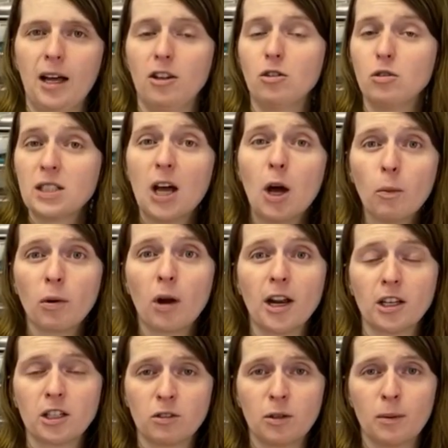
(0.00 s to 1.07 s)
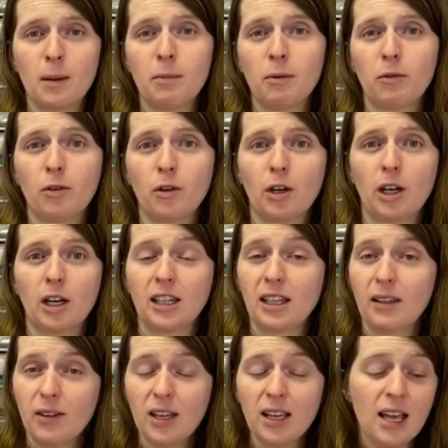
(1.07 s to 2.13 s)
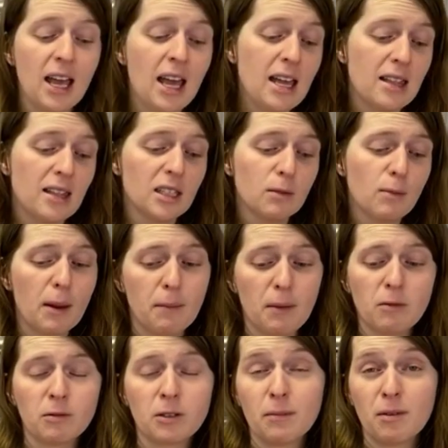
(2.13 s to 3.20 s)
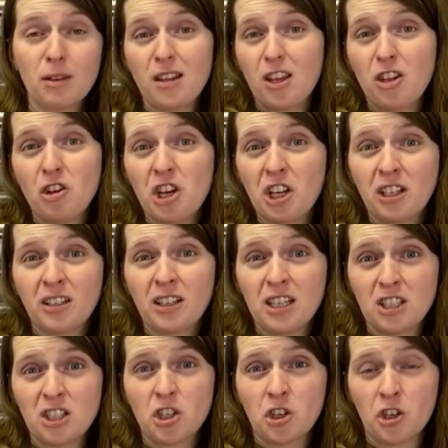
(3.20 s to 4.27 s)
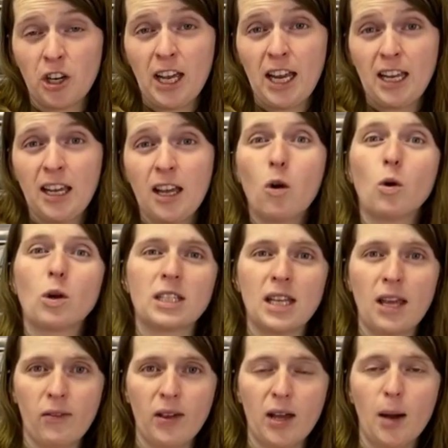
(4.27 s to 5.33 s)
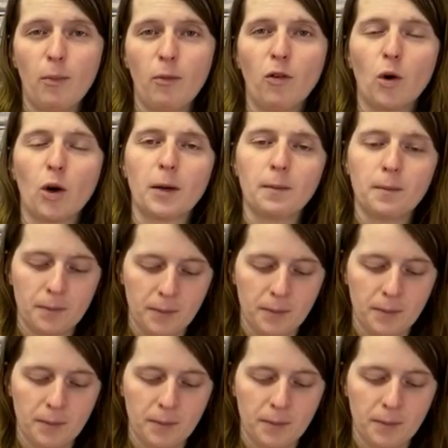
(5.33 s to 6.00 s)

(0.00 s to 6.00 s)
you sell products to people for a living, this might be something that you could consider getting or saving up for.